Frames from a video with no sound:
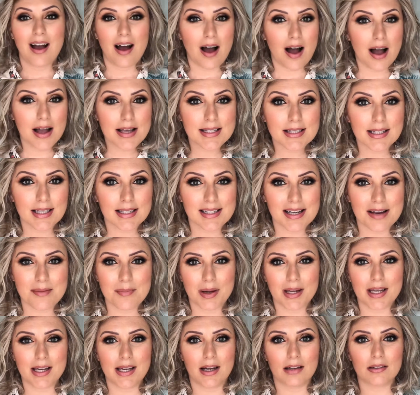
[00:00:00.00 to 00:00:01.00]
Iced Latte
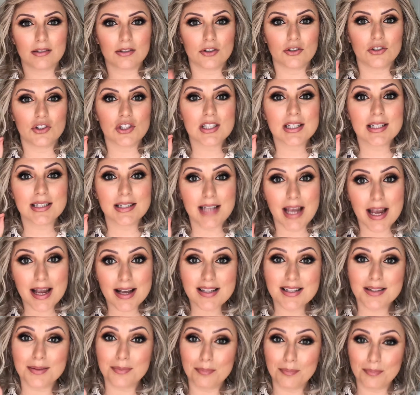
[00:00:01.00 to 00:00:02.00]
Macchiato just
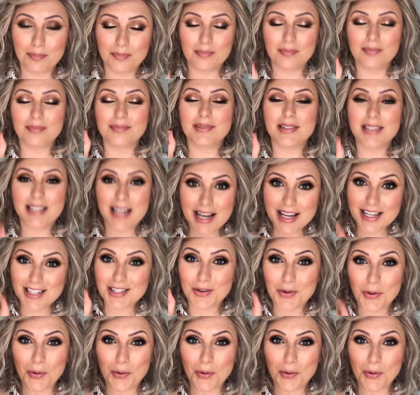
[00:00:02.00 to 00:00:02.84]
ticks